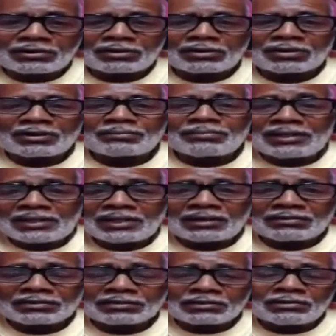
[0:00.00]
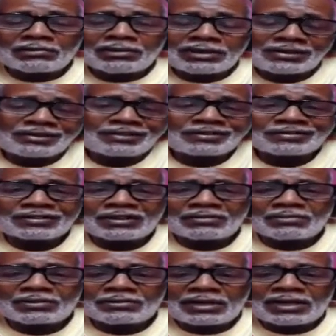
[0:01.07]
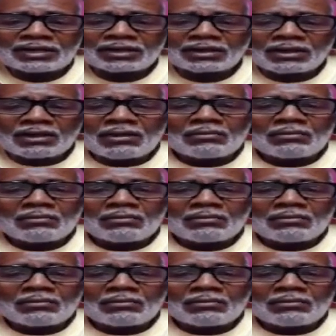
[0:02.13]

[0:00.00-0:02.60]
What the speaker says: or a B-level school here in the city of Meridian.